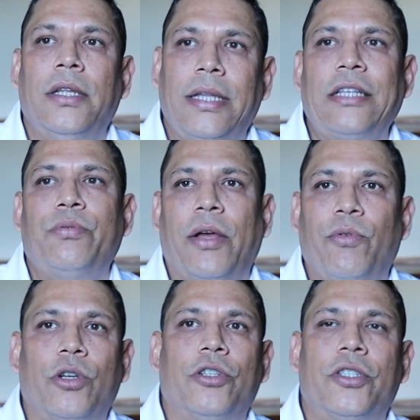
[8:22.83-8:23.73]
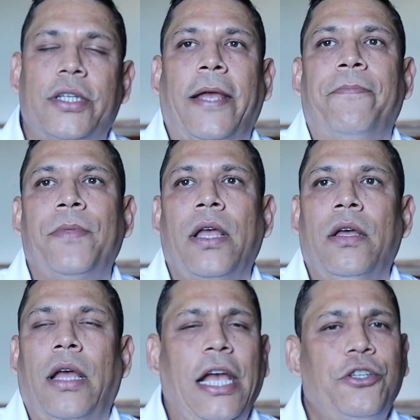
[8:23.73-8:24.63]
That's what I wanted to say.
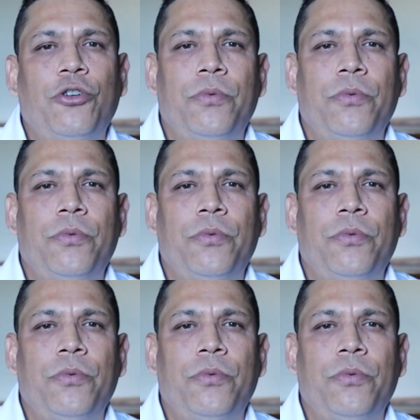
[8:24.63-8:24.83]
Age